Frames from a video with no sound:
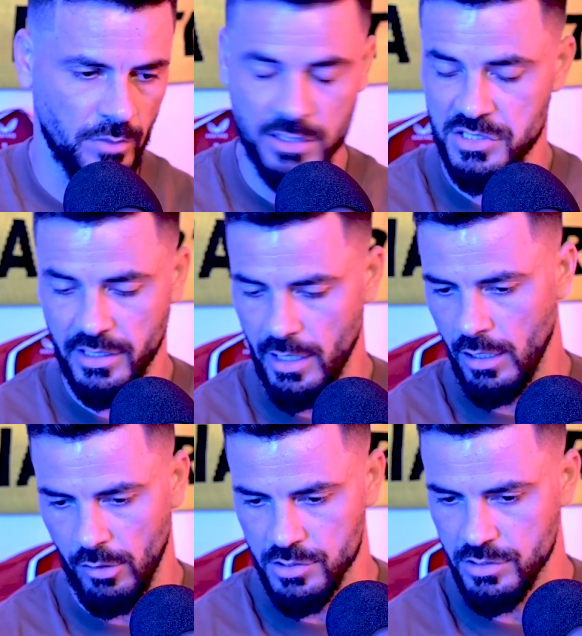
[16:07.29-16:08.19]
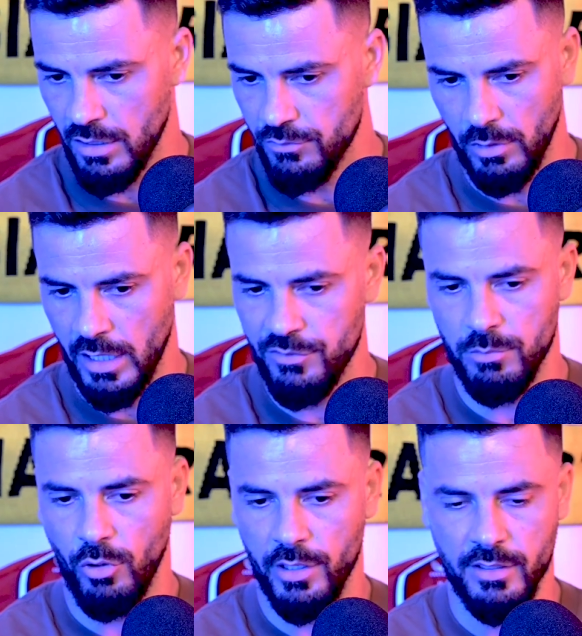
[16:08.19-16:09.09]
As in KL, also every
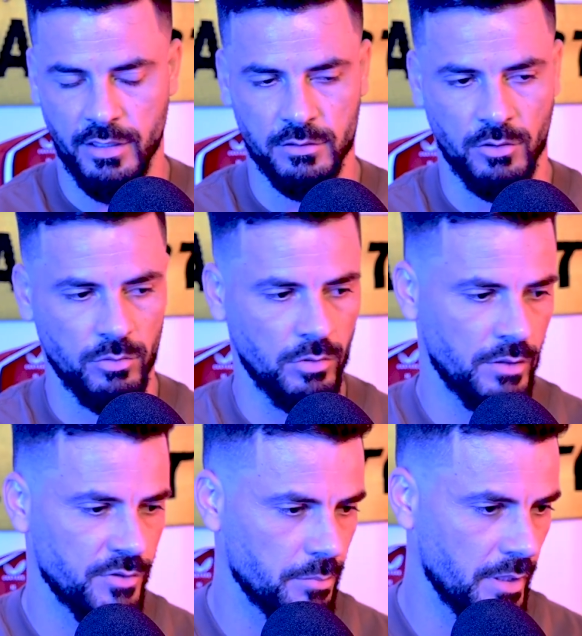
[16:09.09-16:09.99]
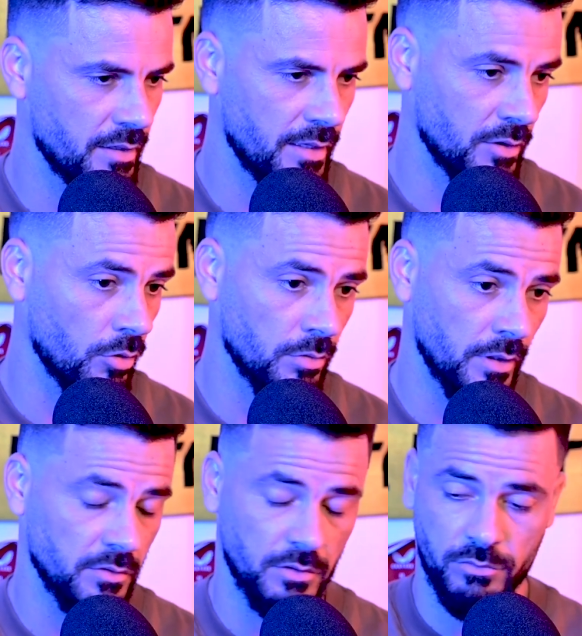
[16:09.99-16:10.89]
boy there know, every player there
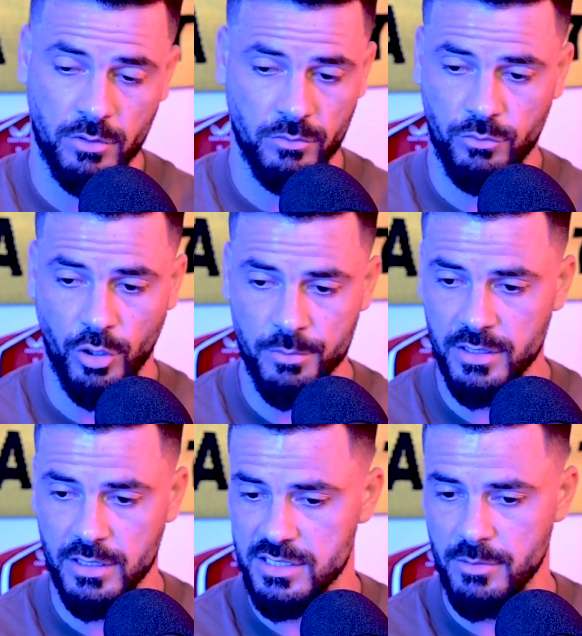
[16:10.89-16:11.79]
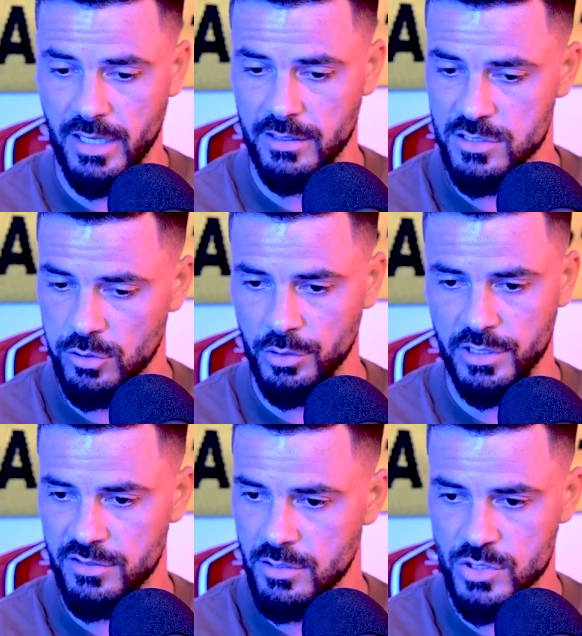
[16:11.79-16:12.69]
know. For me, it doesn't matter as long
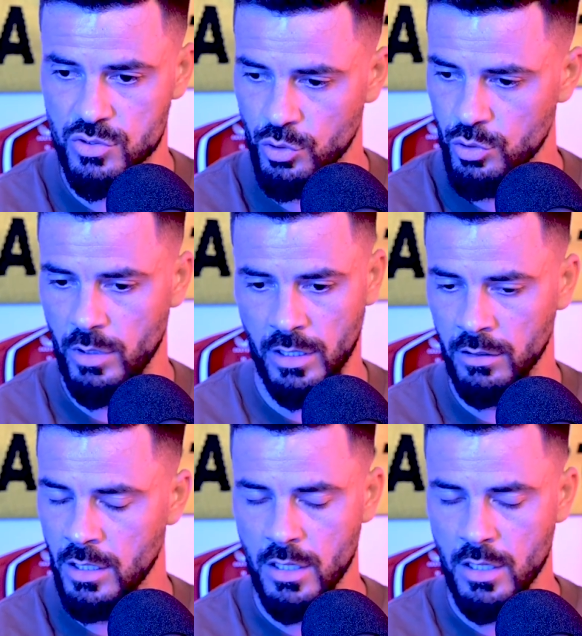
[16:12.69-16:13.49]
the team is doing well.